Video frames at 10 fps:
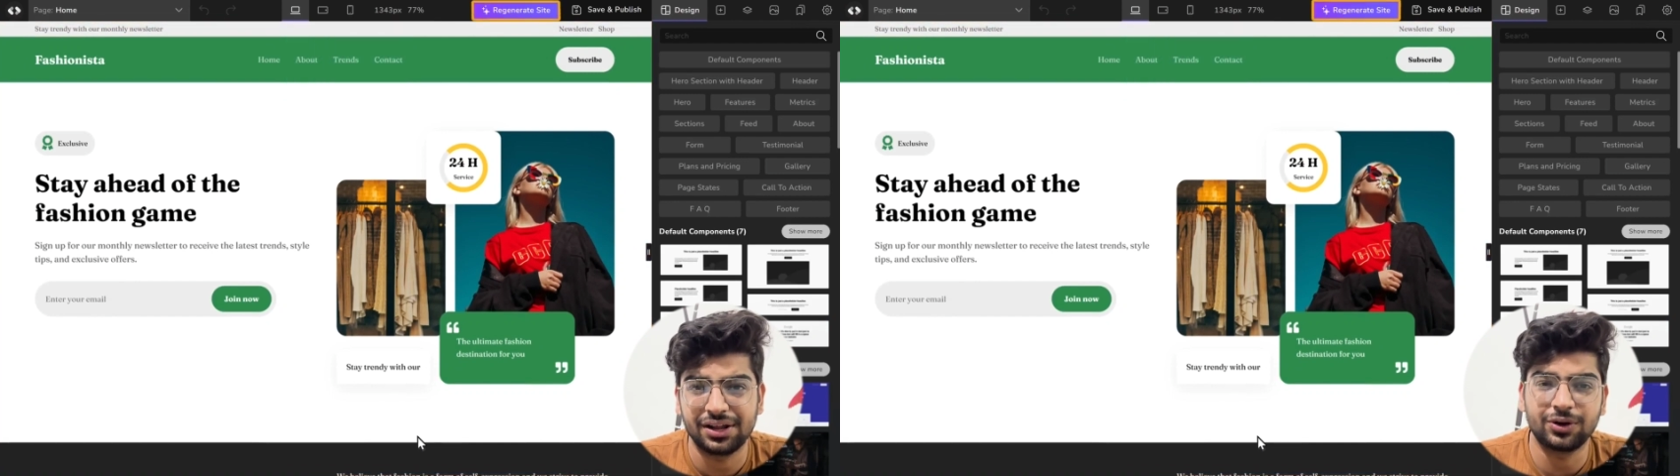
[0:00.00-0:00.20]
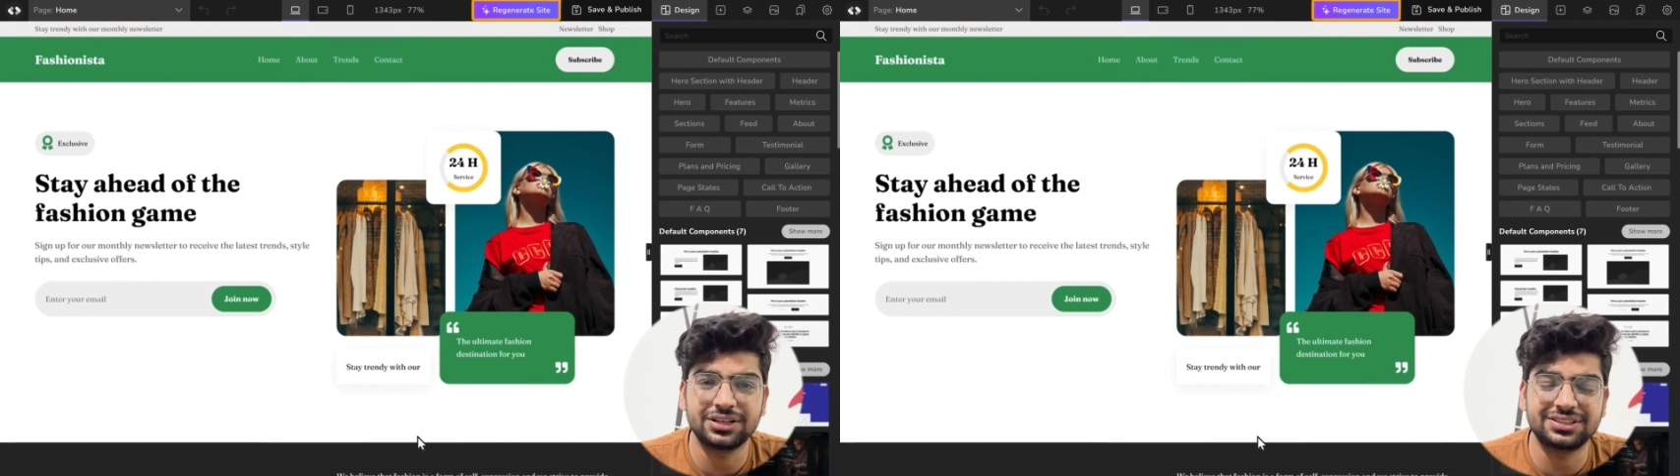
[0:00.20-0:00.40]

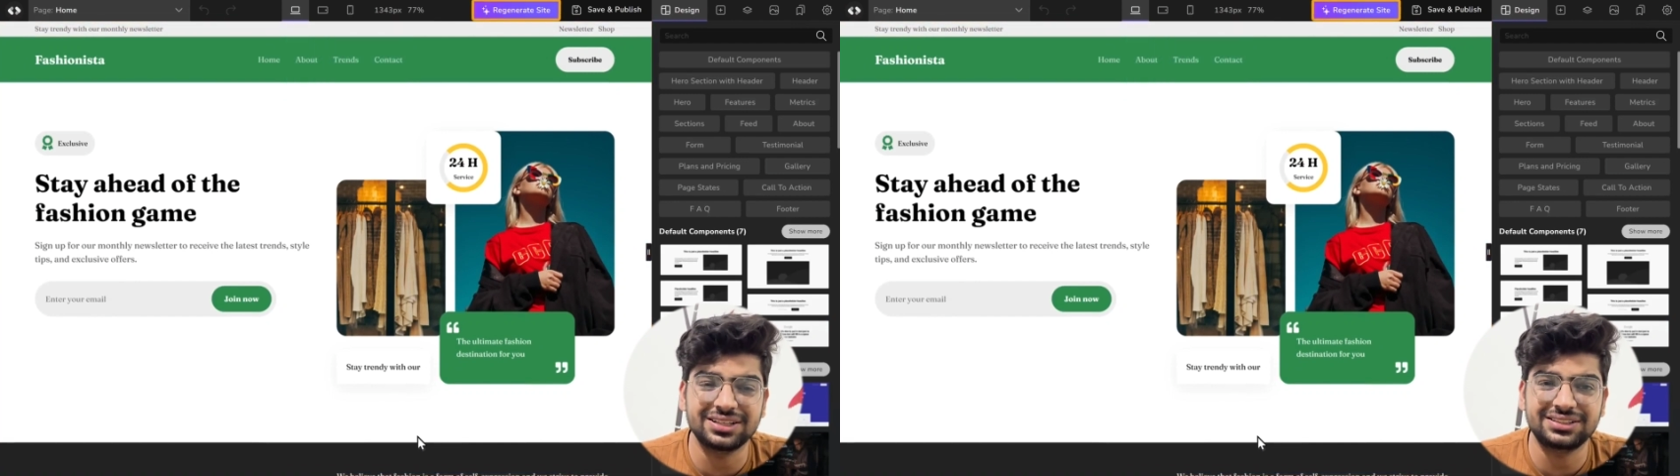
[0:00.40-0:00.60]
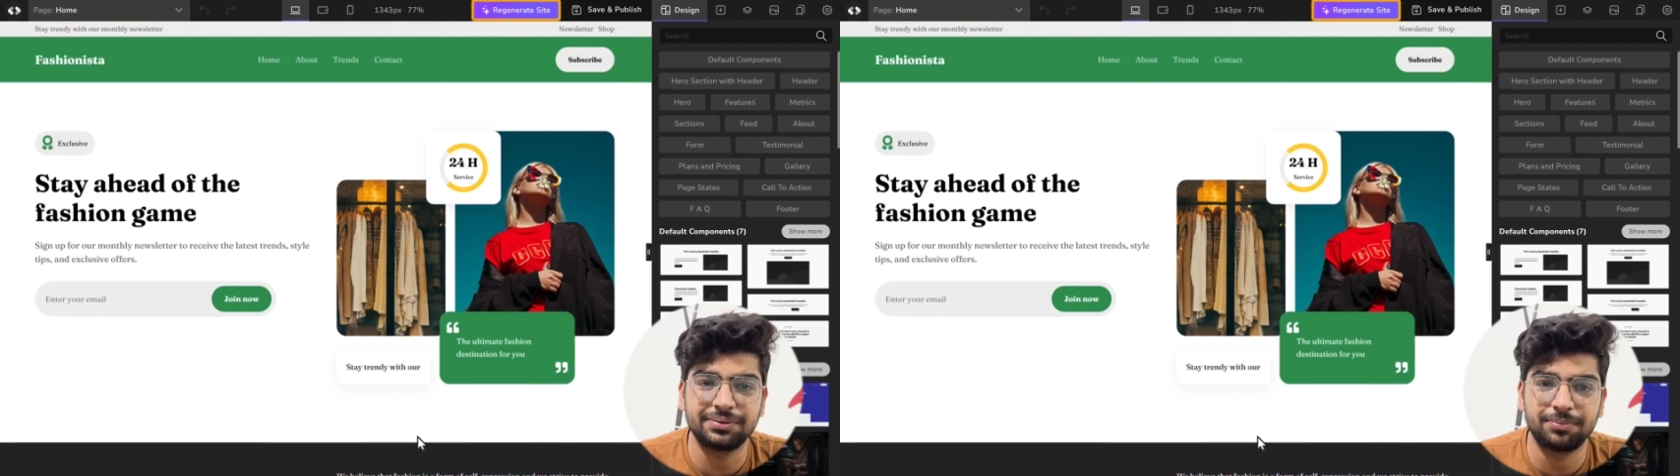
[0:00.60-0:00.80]
you can
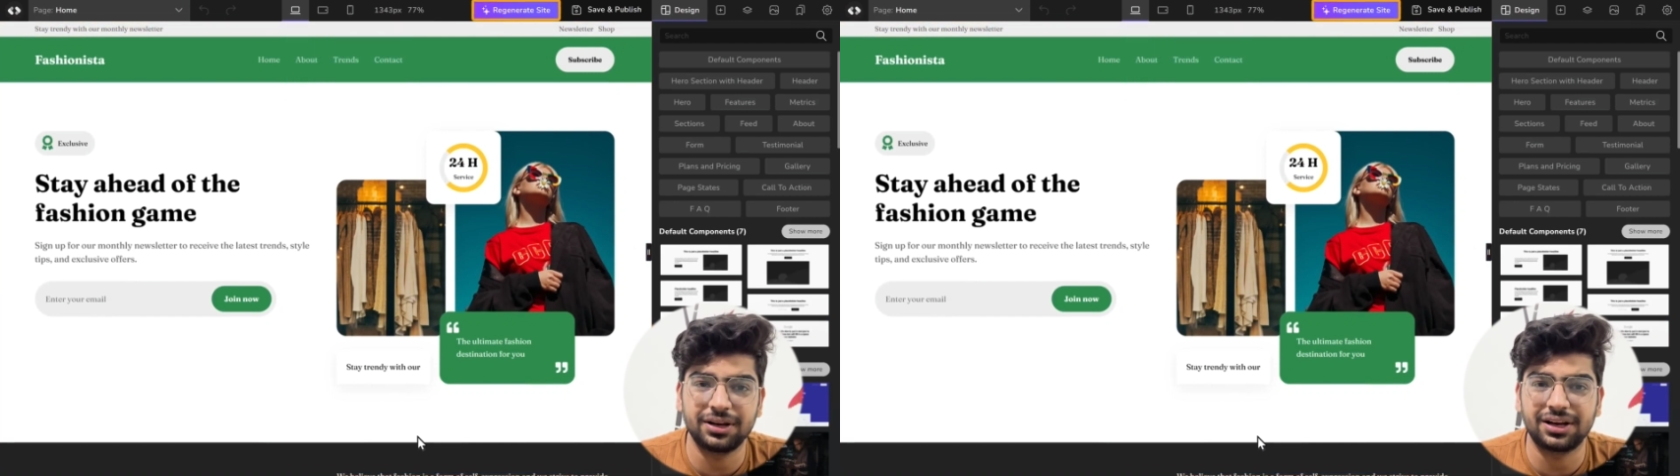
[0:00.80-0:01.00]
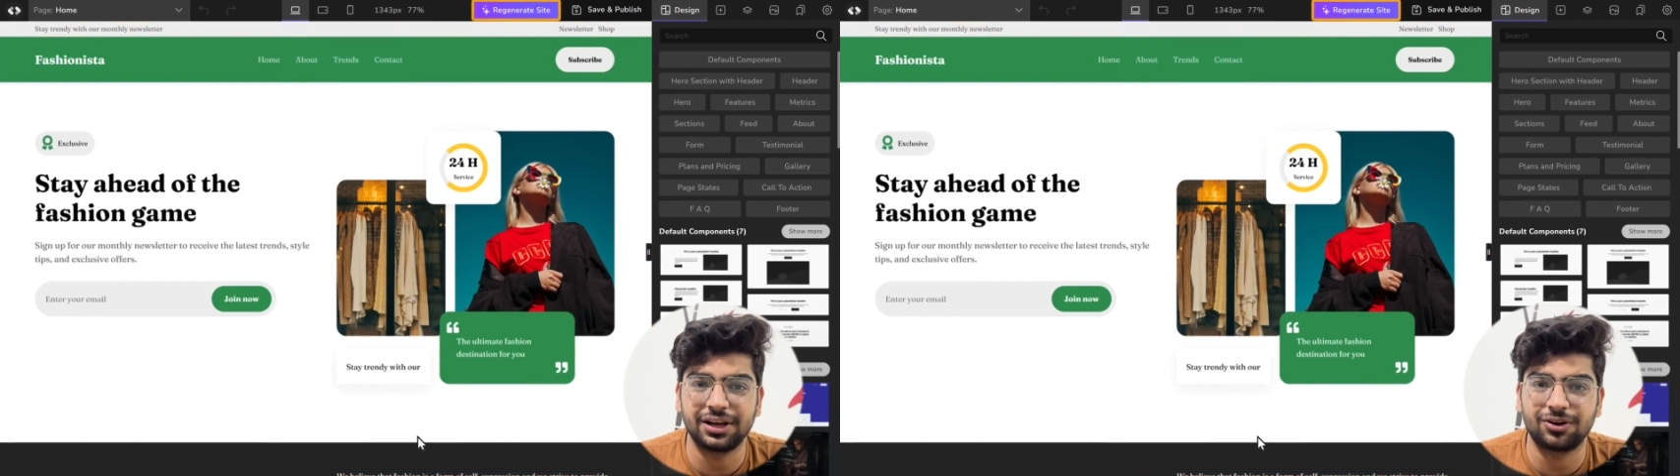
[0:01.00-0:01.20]
just simply
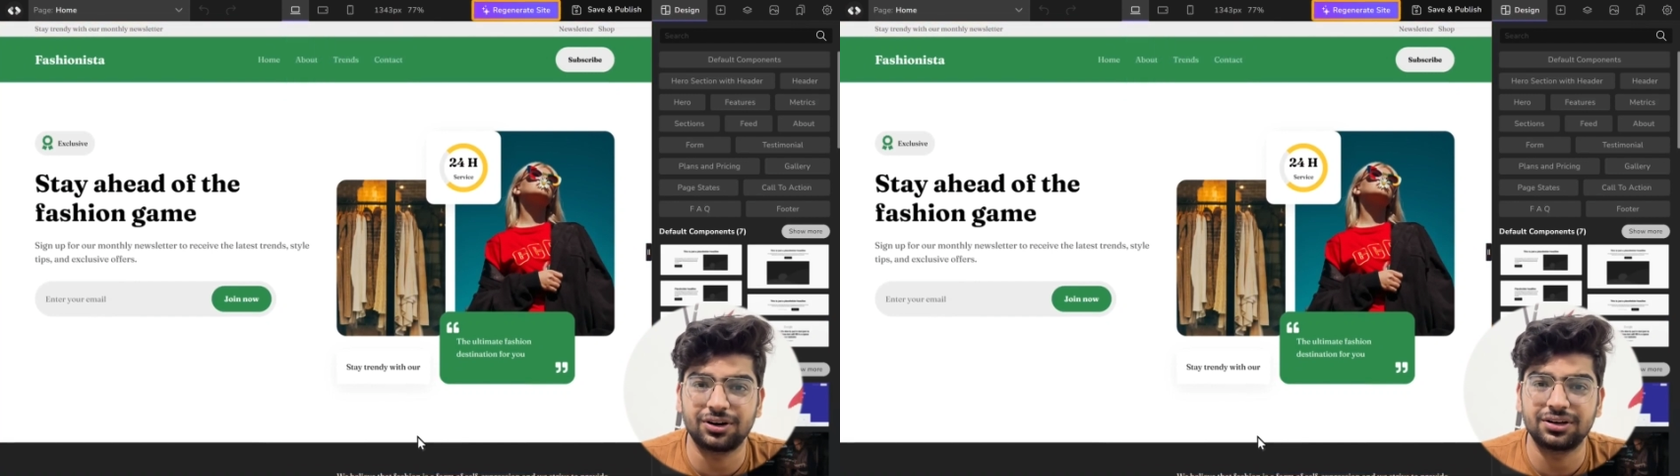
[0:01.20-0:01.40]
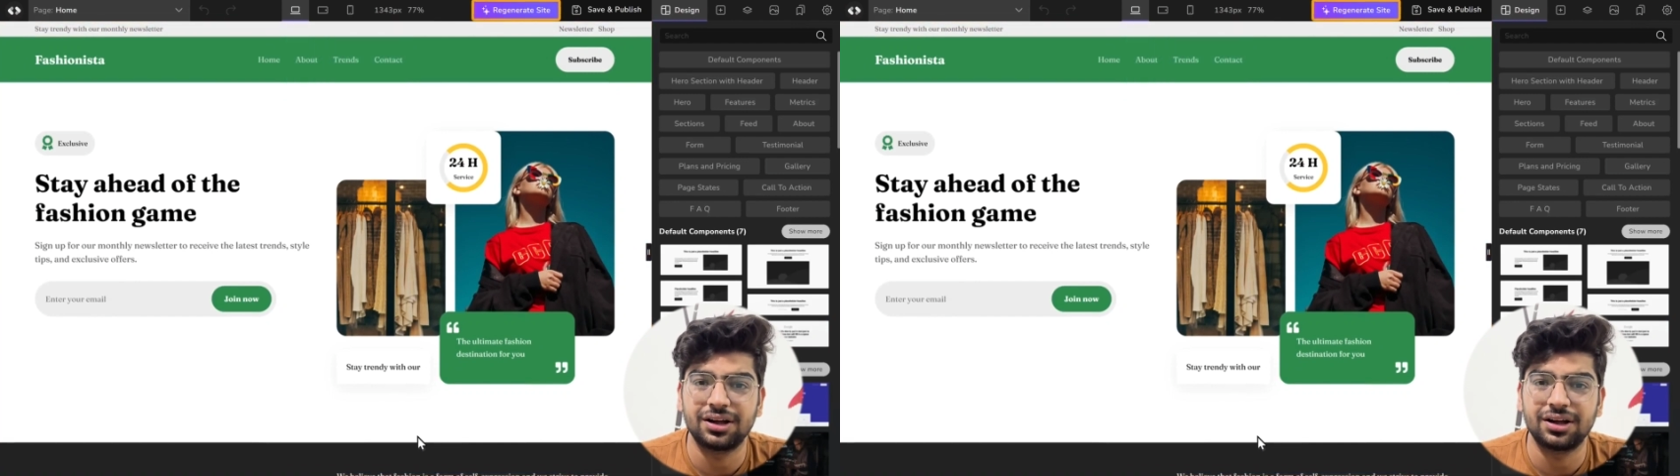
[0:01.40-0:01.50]
click on